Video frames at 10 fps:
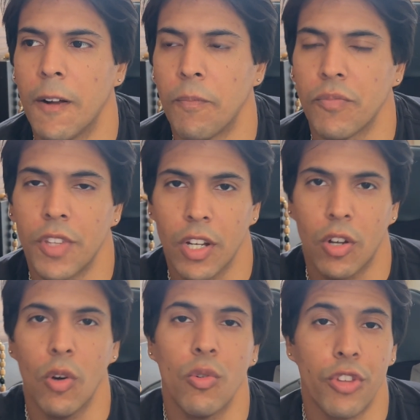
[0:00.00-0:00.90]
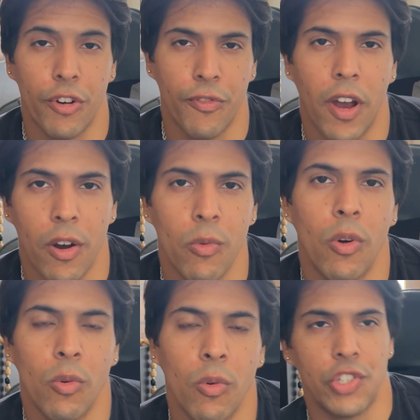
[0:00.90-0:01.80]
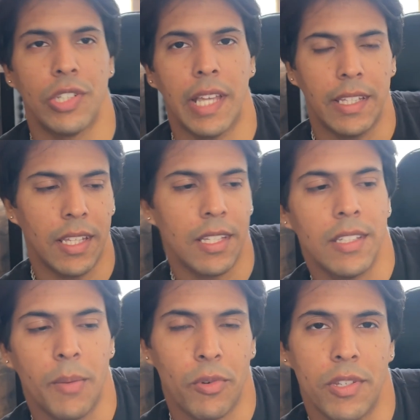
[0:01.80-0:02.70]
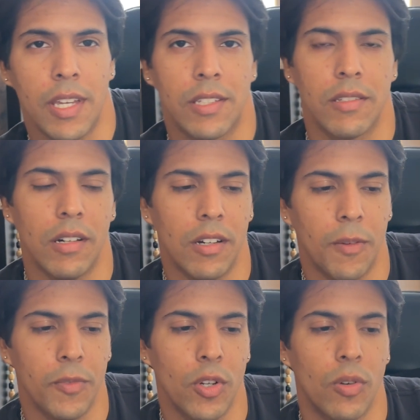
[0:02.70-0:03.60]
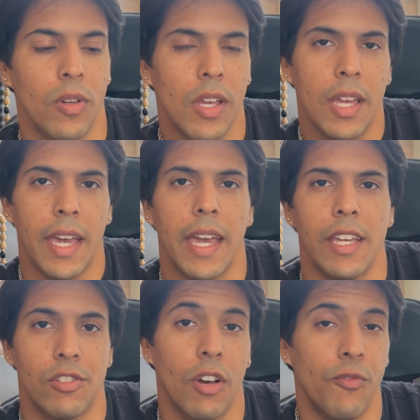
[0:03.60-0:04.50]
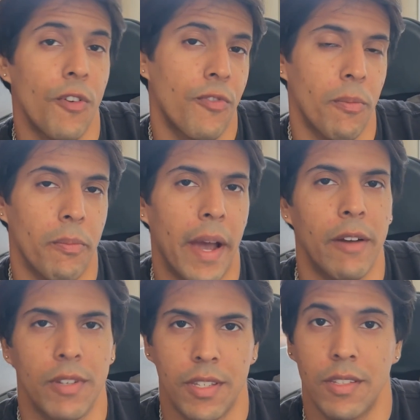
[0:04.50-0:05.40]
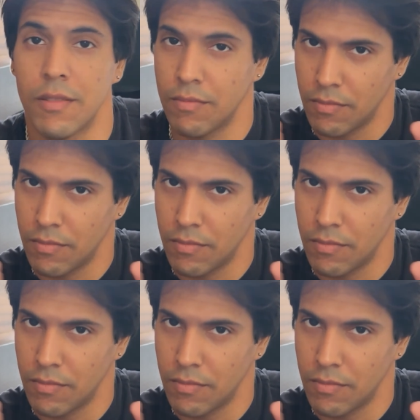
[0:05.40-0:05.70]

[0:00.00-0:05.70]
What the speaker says: their code, their firewall, which is like the thing that protects a software from viruses.